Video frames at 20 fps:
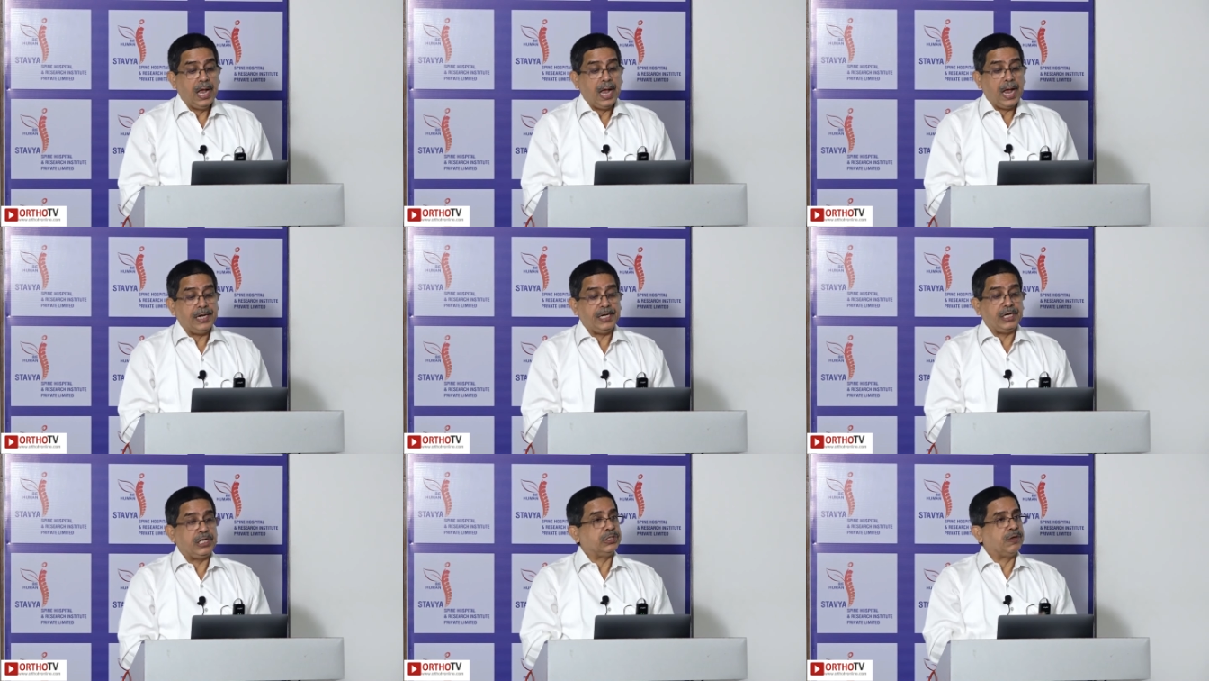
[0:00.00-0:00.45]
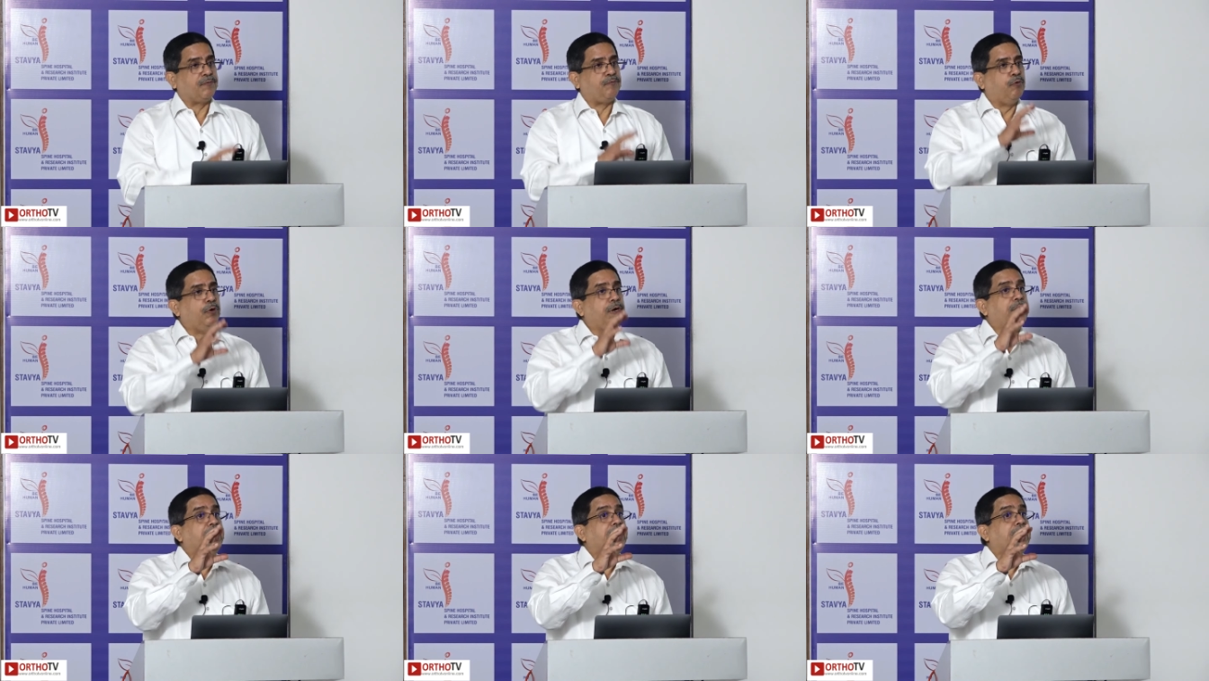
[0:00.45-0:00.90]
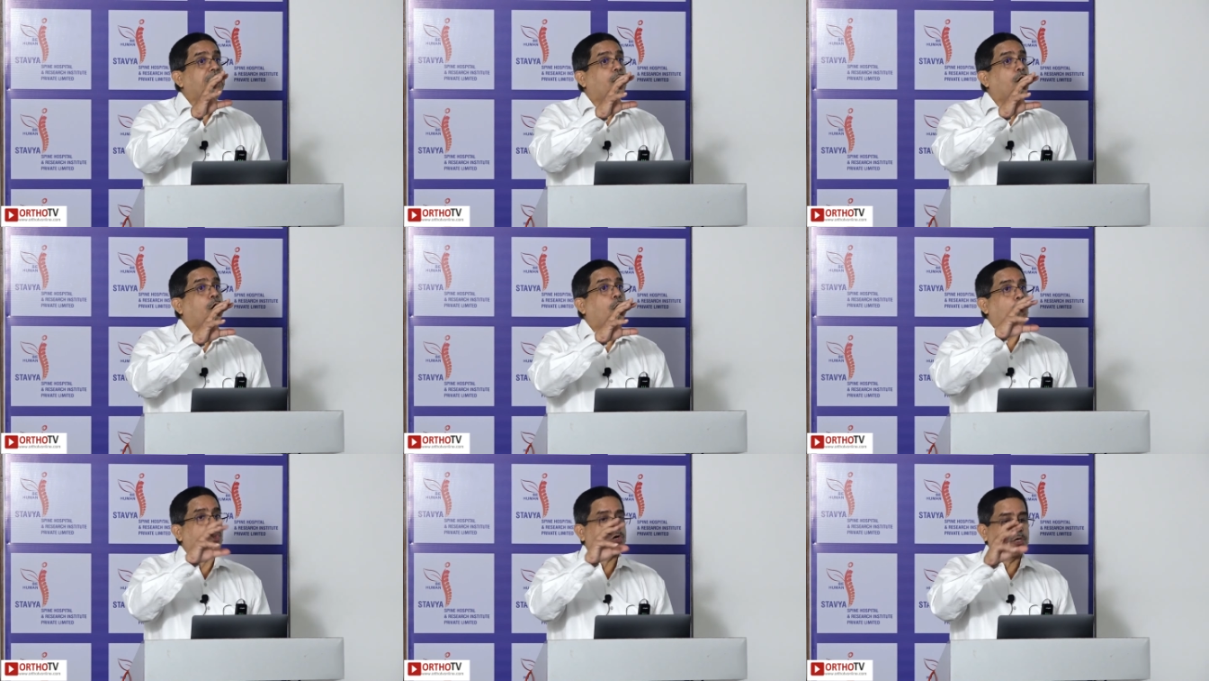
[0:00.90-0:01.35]
and it is a fully
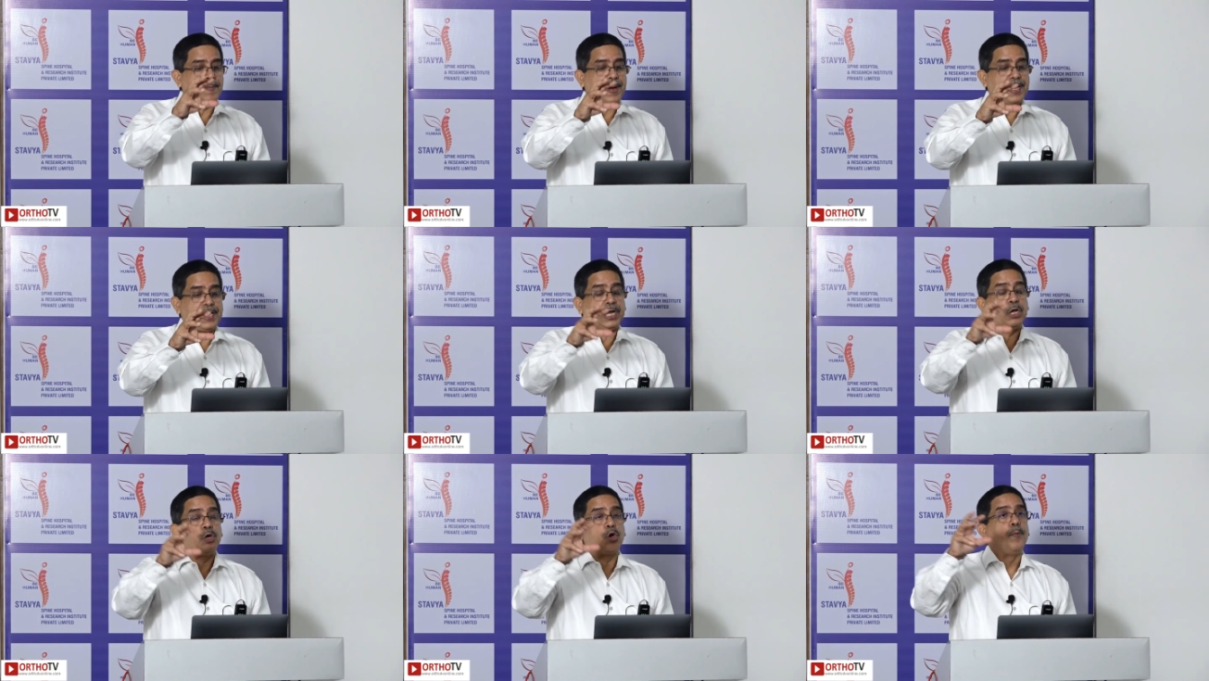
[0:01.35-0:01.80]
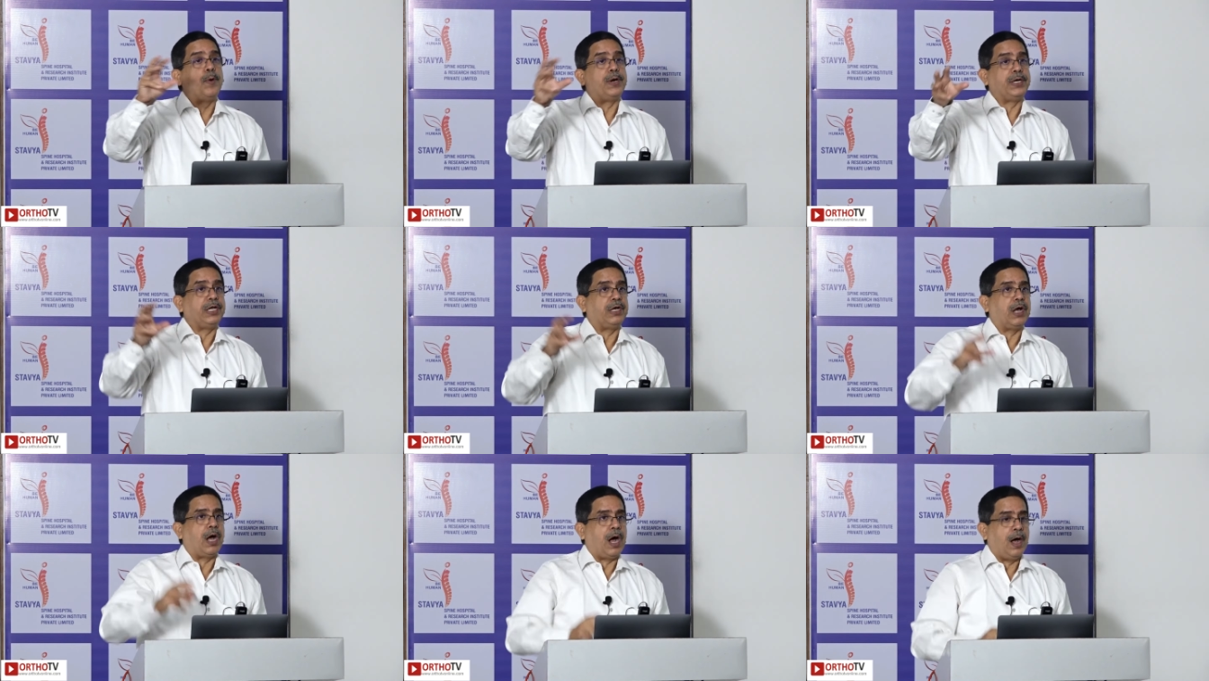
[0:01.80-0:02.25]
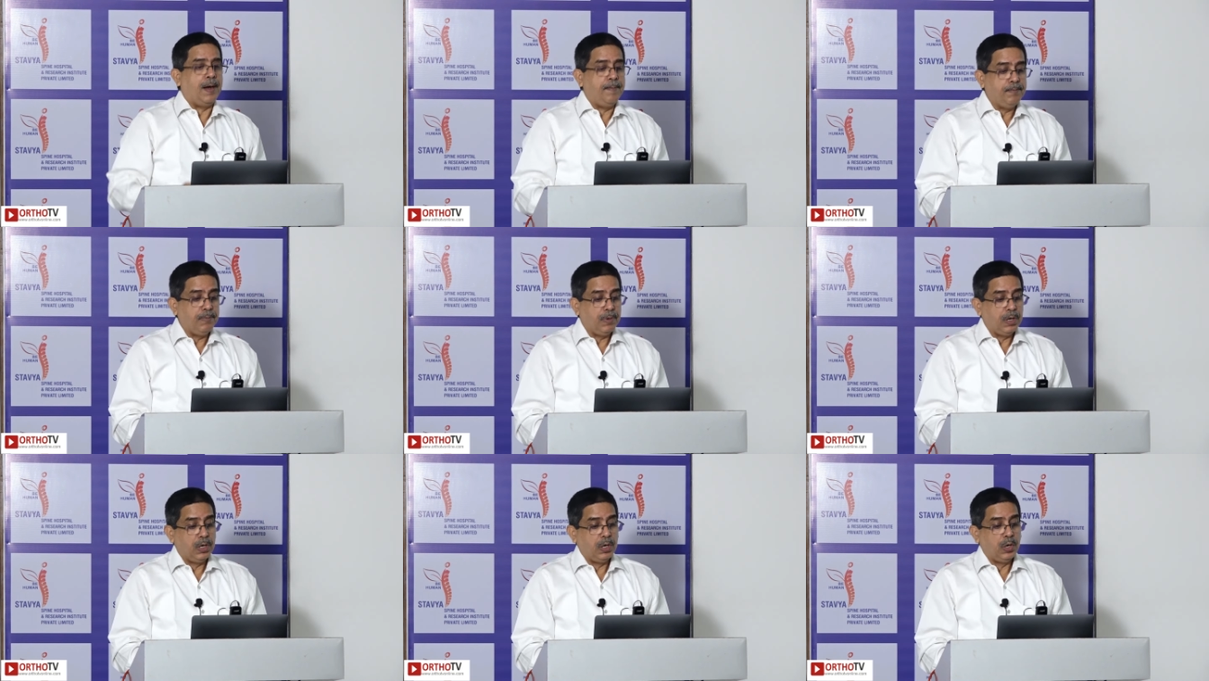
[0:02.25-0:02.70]
automatic robotic
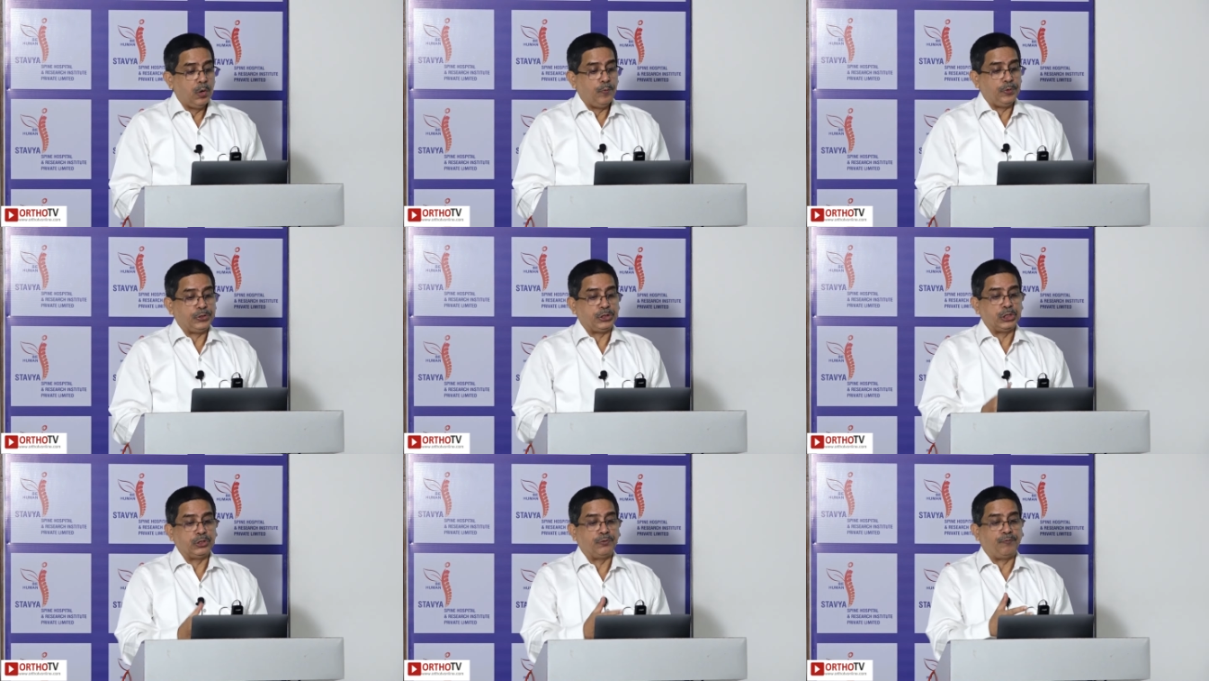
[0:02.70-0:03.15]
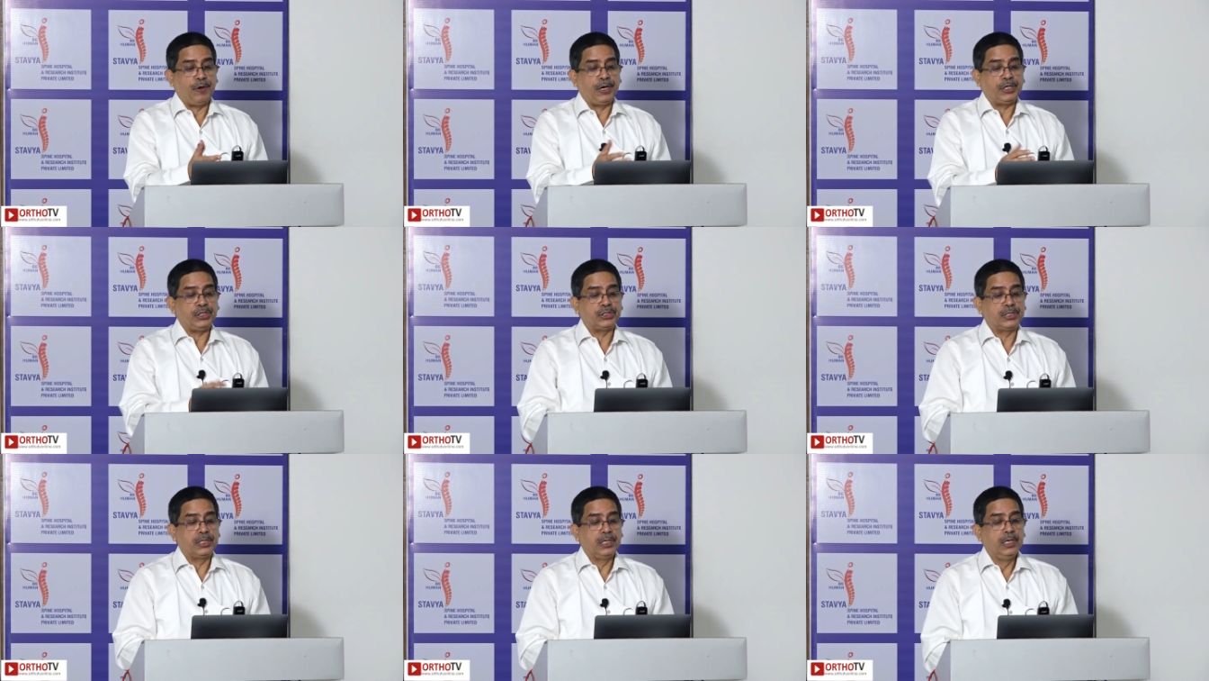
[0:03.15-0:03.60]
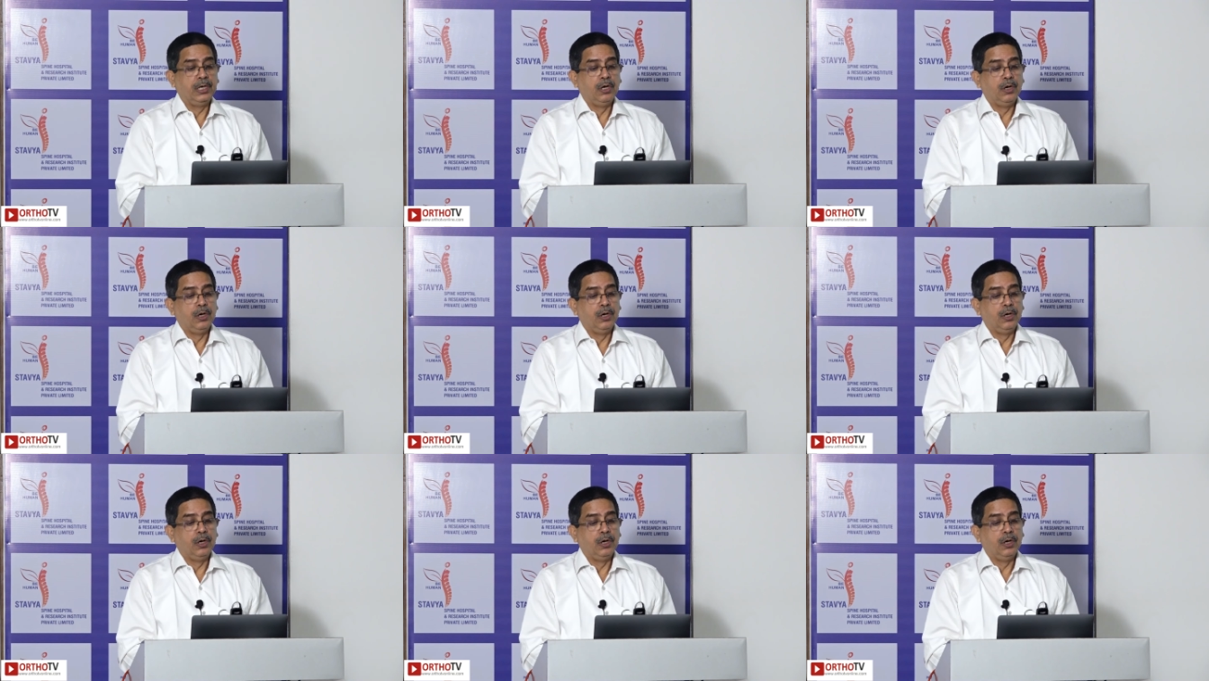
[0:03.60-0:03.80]
arm, which is fixed